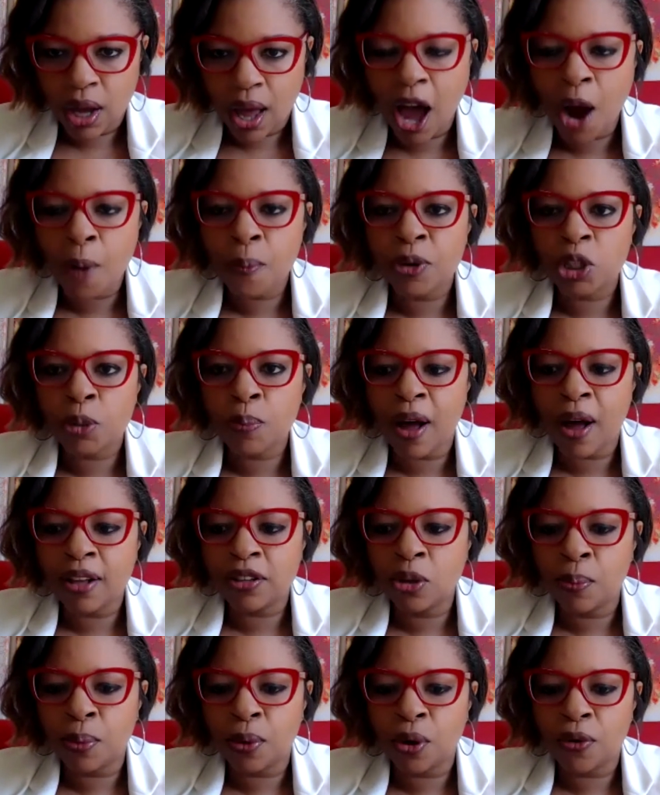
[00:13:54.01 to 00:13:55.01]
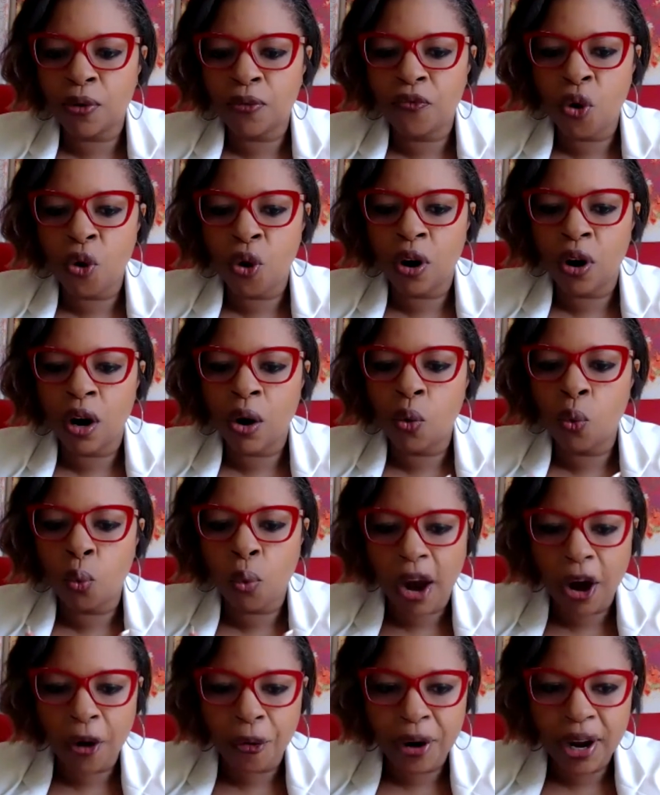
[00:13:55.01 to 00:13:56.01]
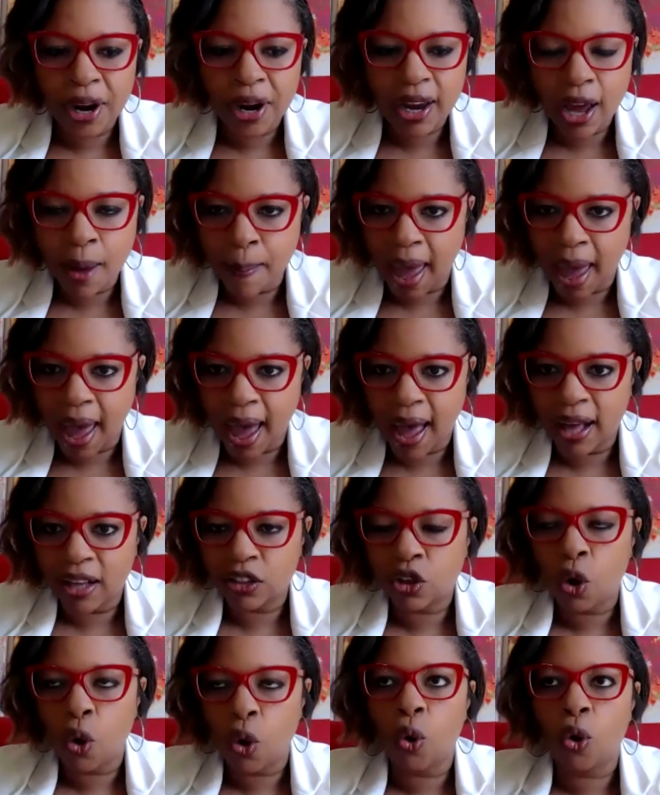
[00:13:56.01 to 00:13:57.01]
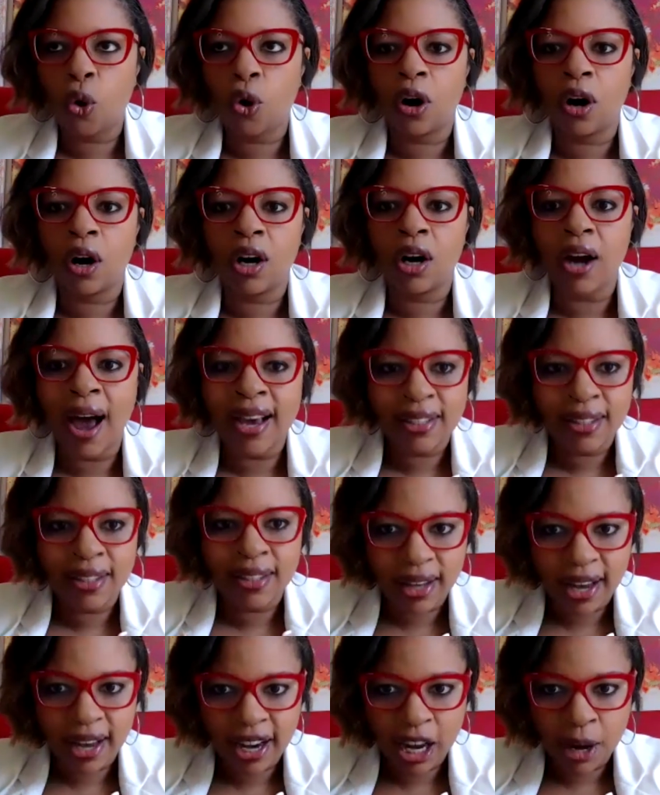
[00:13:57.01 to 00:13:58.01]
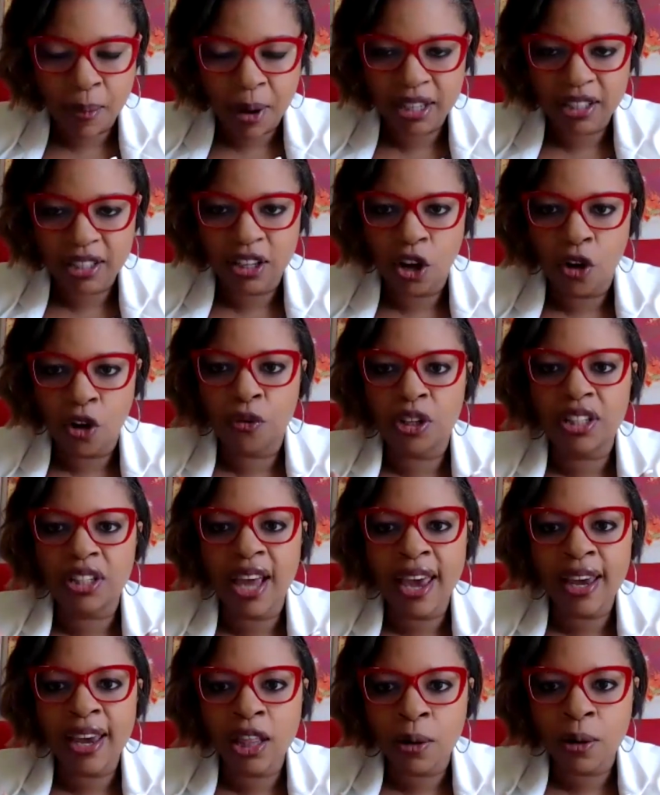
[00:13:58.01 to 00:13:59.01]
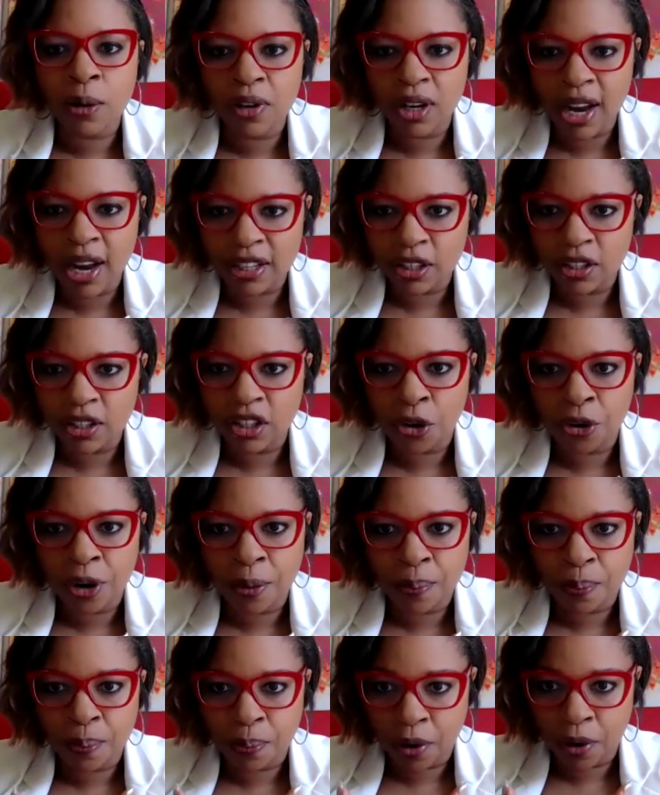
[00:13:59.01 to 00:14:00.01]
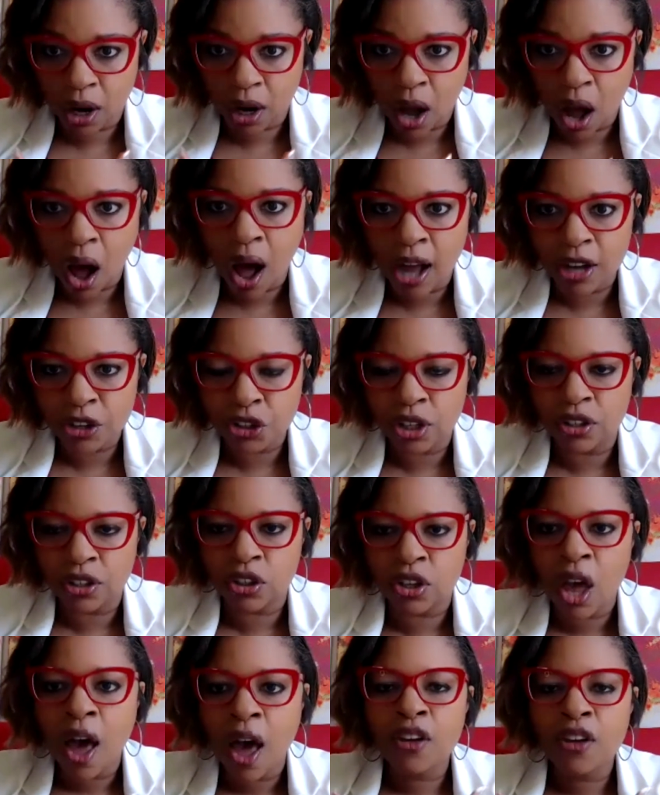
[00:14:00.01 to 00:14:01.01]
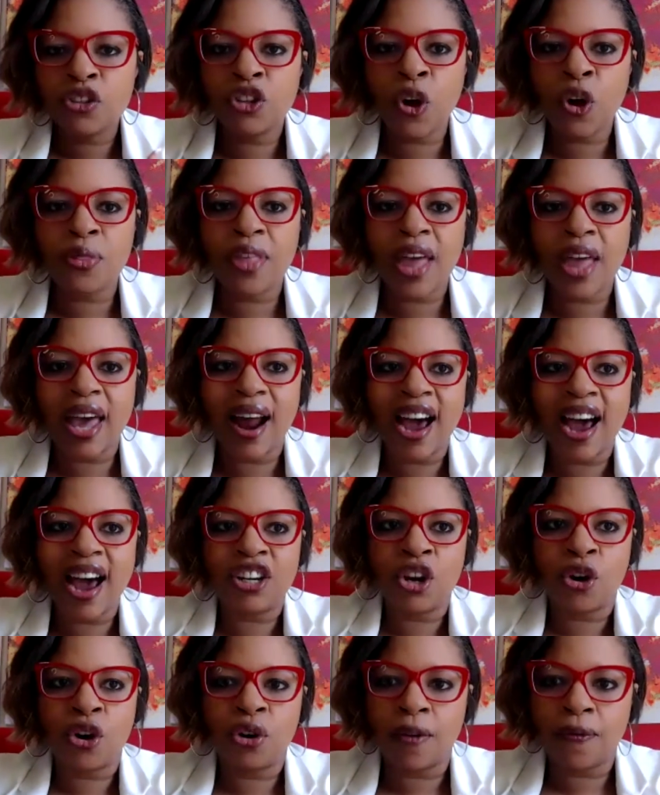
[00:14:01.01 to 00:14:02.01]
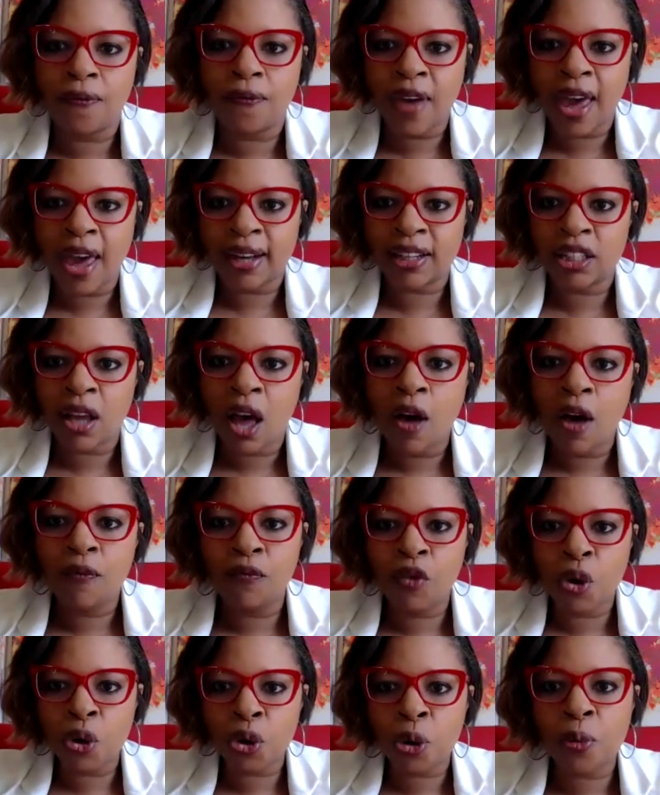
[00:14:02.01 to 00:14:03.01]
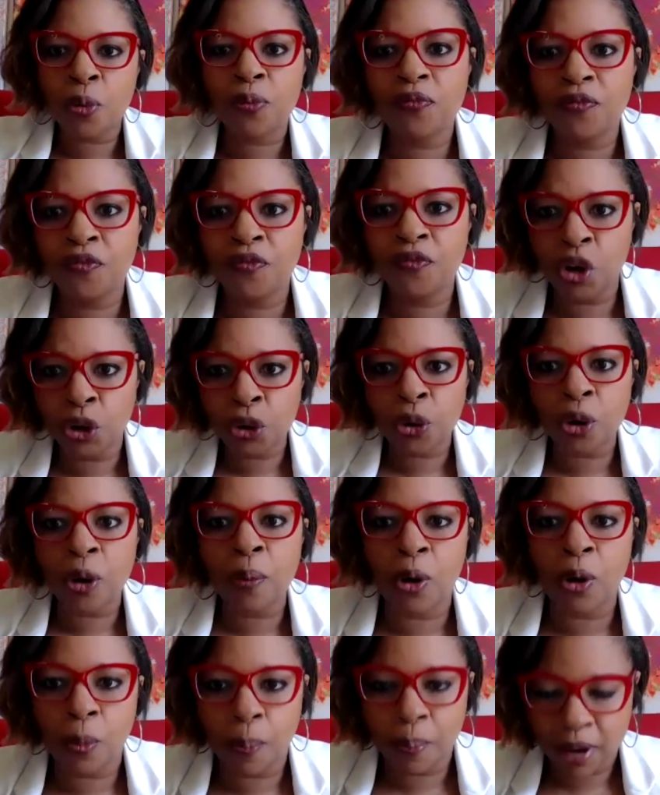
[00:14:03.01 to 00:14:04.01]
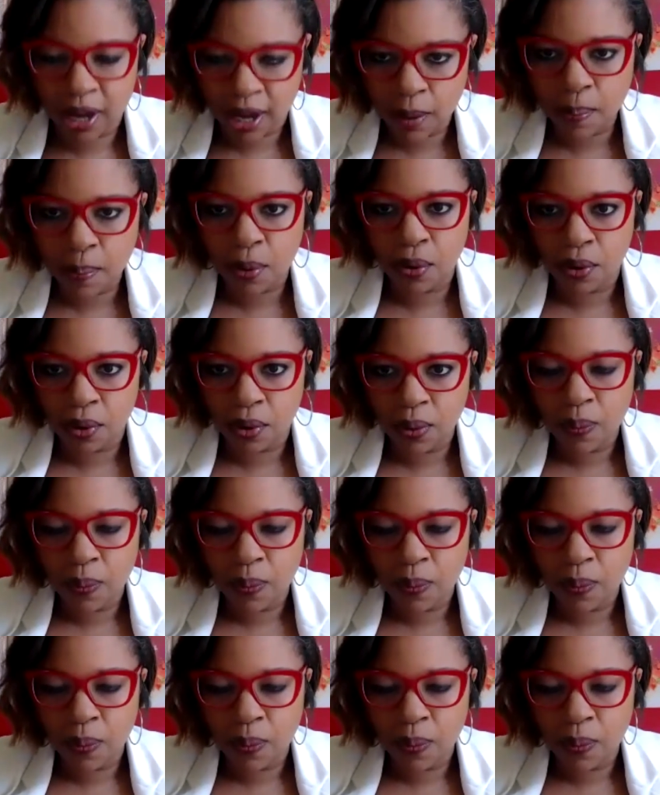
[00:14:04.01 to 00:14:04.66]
I'm responsible for wearing a mask or isolating myself or taking the necessary precautions so that I don't affect vulnerable people.